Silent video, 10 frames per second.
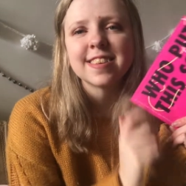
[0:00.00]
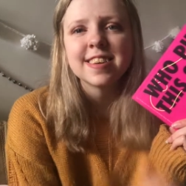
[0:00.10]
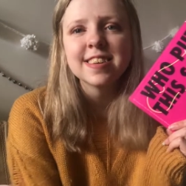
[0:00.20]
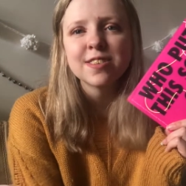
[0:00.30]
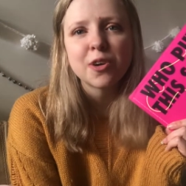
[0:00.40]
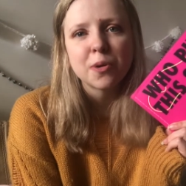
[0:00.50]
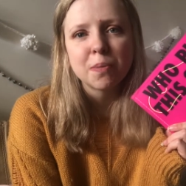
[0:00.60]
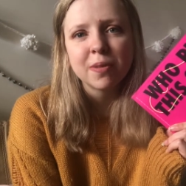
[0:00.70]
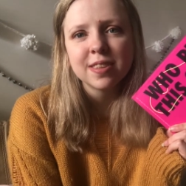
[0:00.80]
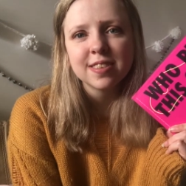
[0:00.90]
is Who
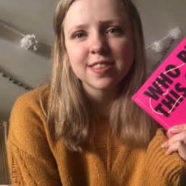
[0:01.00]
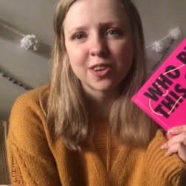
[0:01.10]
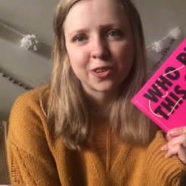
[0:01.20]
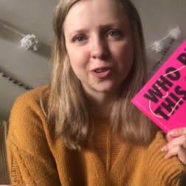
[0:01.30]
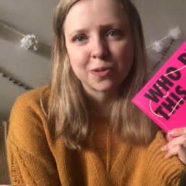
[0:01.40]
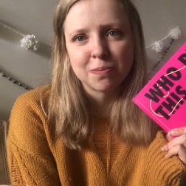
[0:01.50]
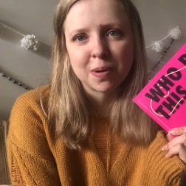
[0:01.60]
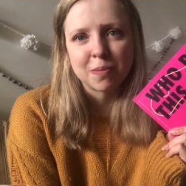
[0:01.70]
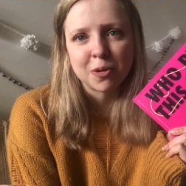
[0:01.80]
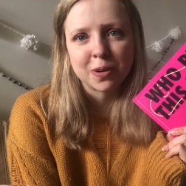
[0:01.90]
Put This Song On
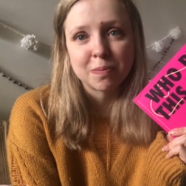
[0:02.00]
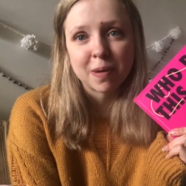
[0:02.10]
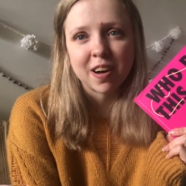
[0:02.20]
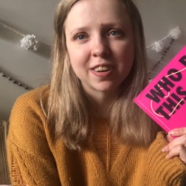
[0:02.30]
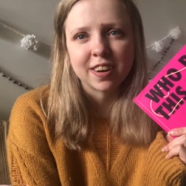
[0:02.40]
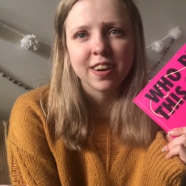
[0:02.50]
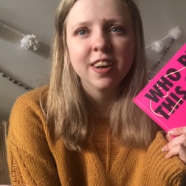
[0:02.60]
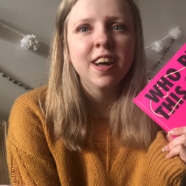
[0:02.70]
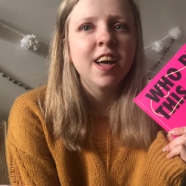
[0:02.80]
by Morgan Parker.